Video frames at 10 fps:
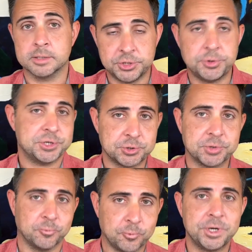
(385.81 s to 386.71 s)
and you can do
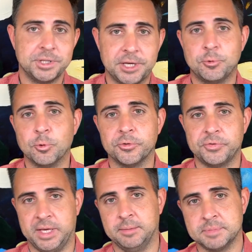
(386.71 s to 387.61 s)
some really cool
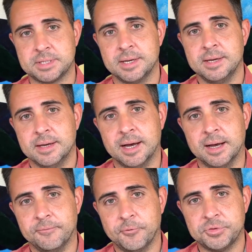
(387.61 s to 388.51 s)
themes
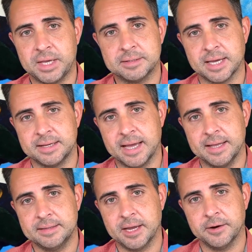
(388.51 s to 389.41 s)
for things like
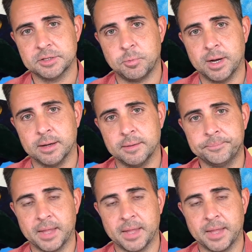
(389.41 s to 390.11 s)
that there as well.